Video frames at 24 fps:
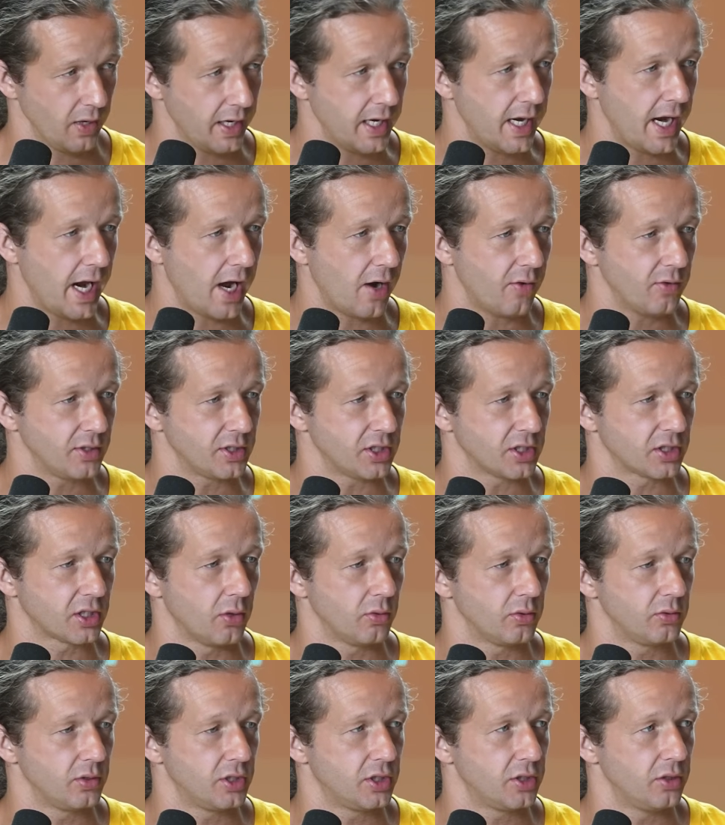right now it's just
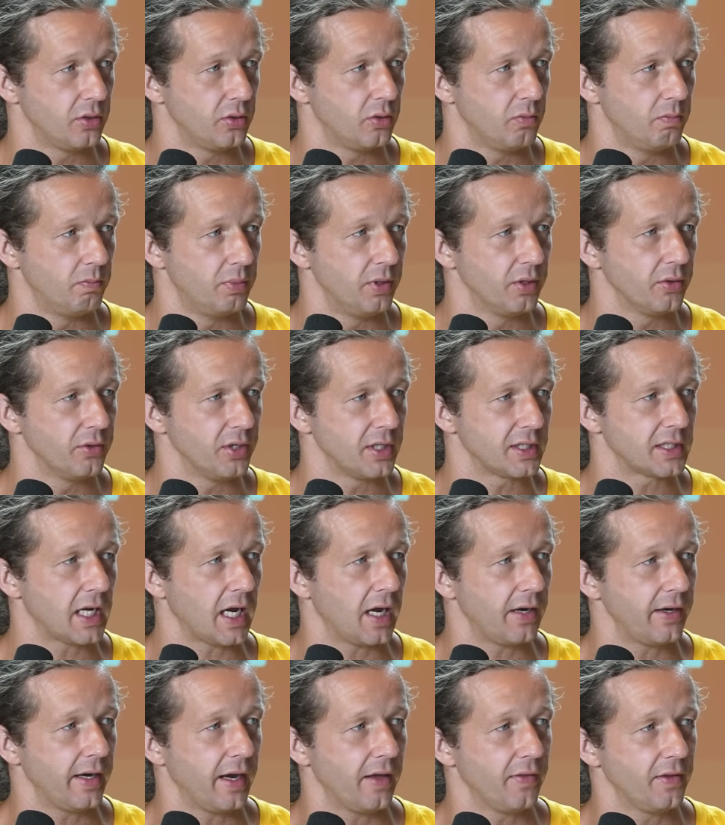going to build this
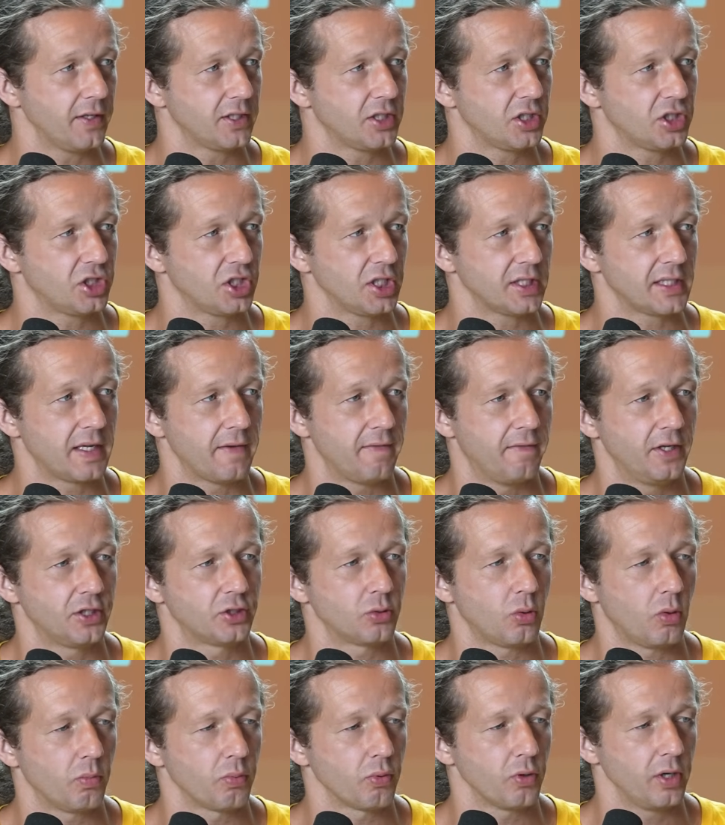out. Now, this is just a
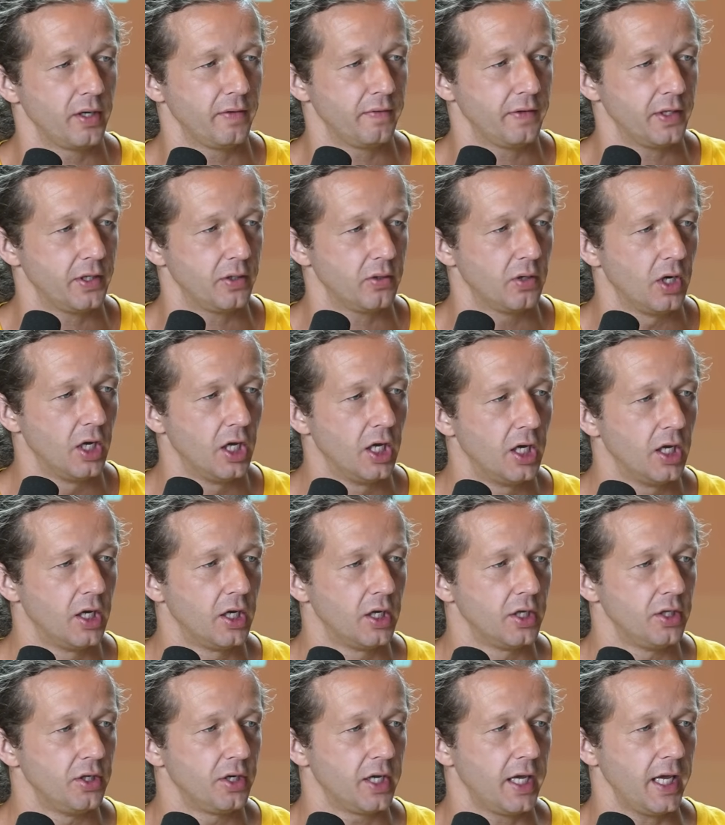visual preview.
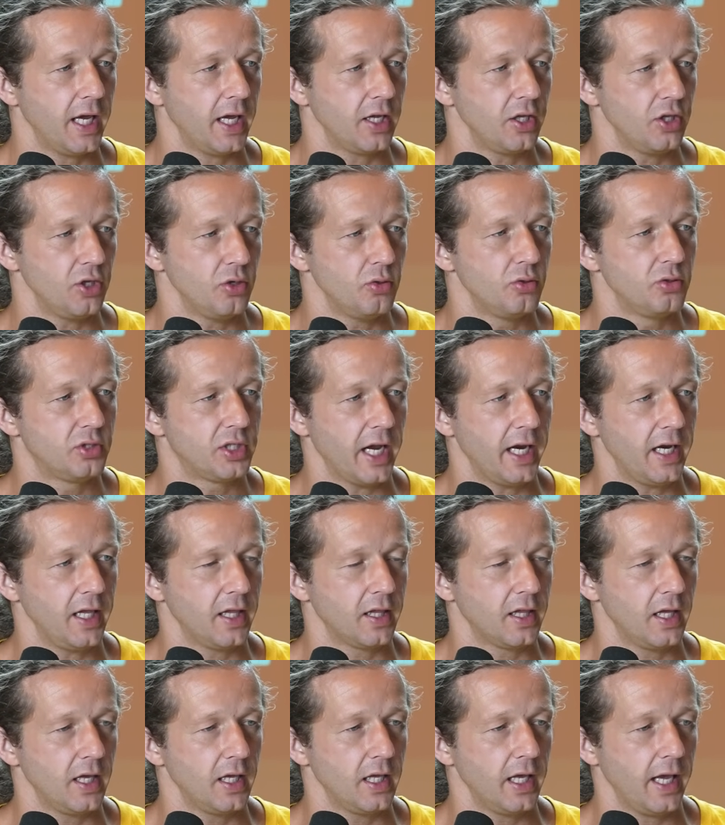You can't use
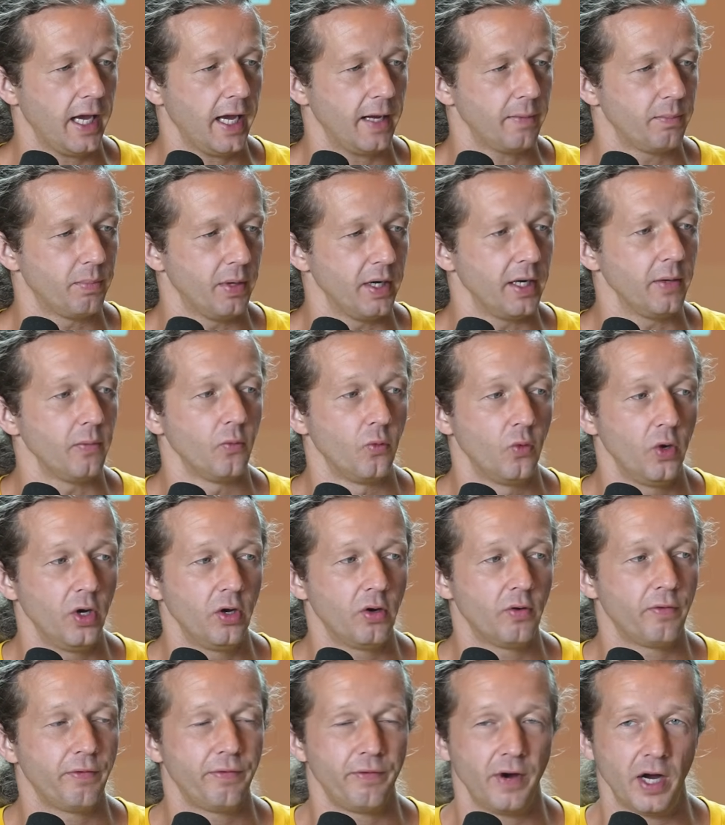anything yet, but it
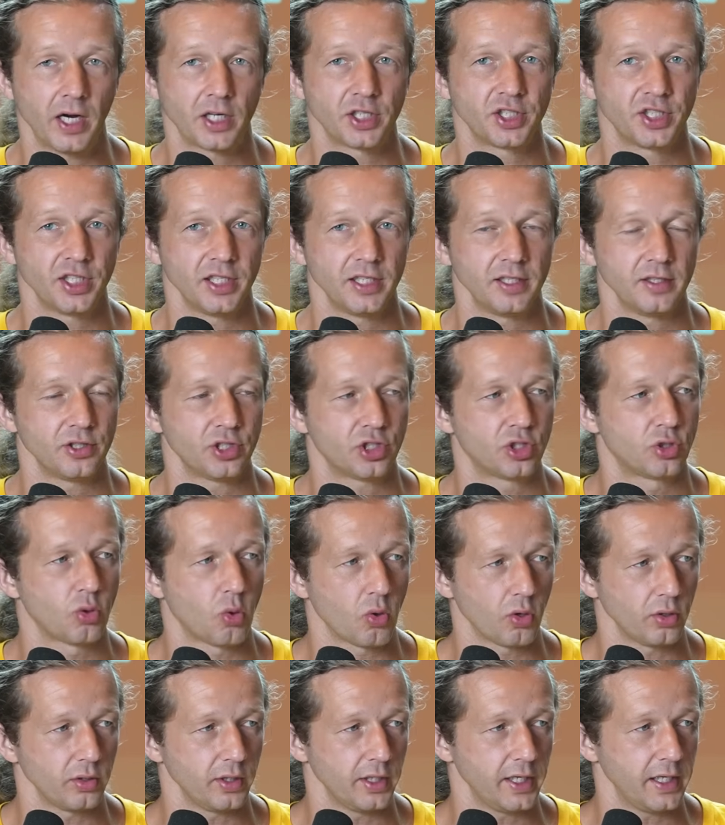will function
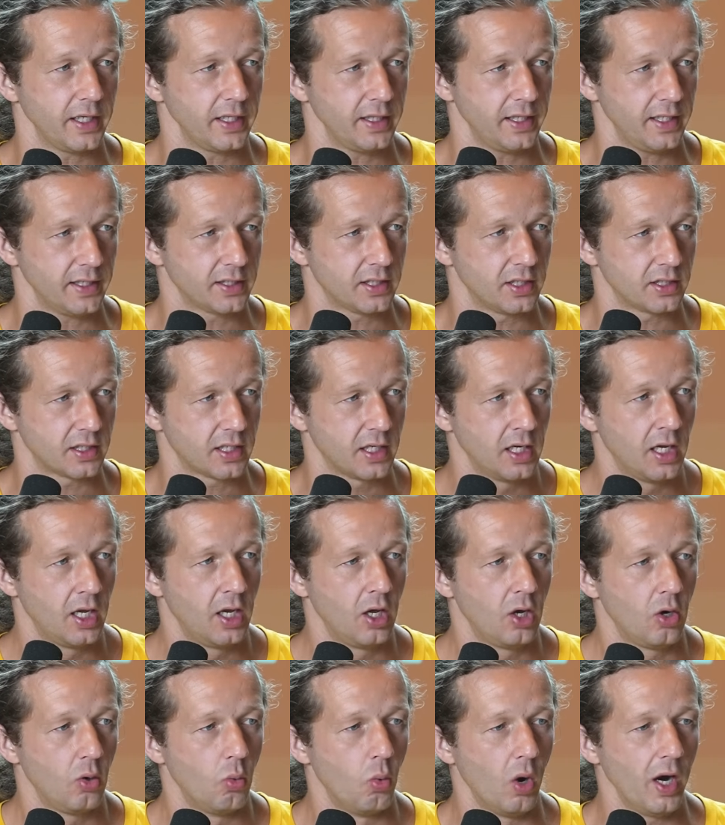shortly. And this is
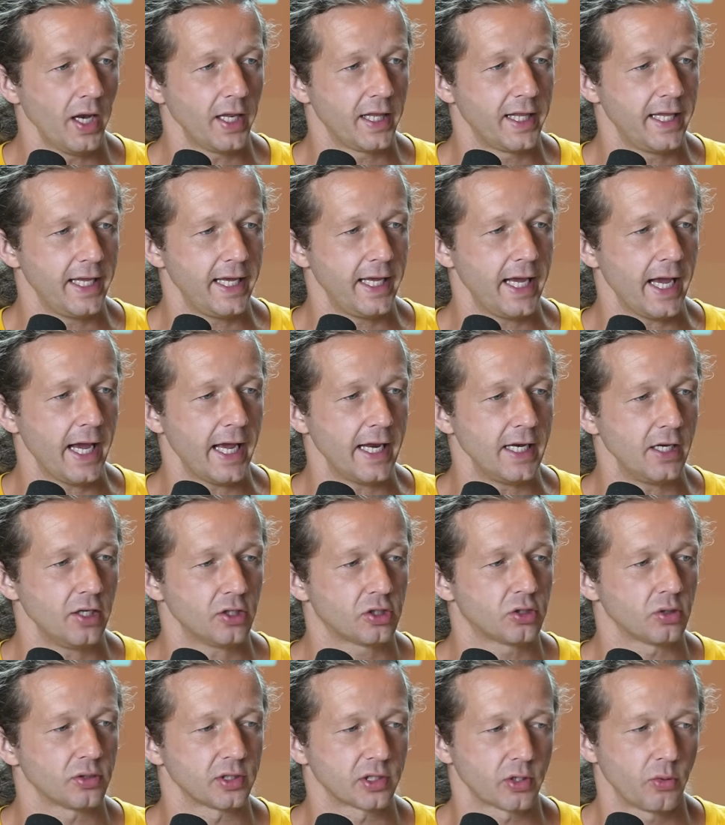what the
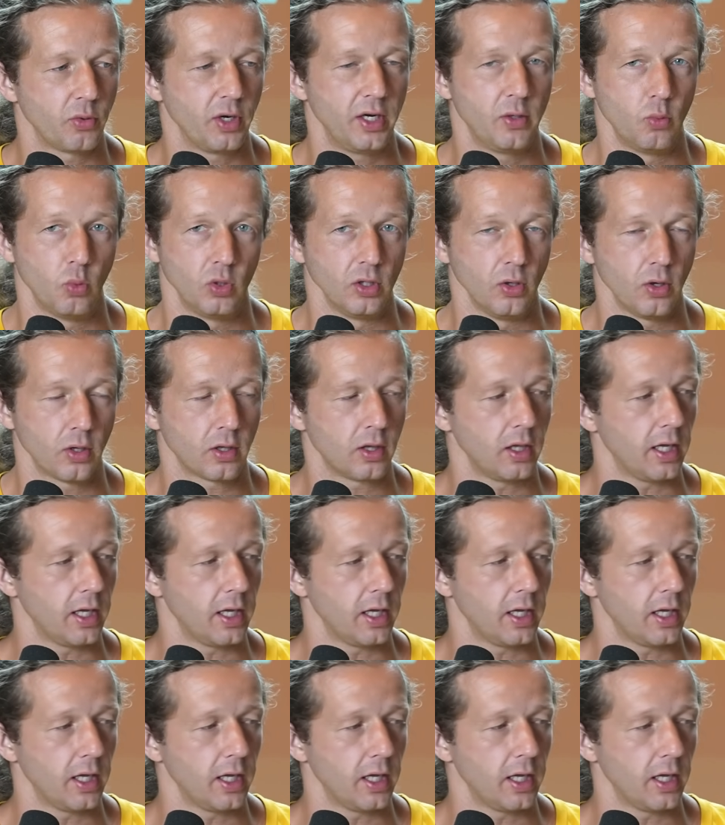initial screen will look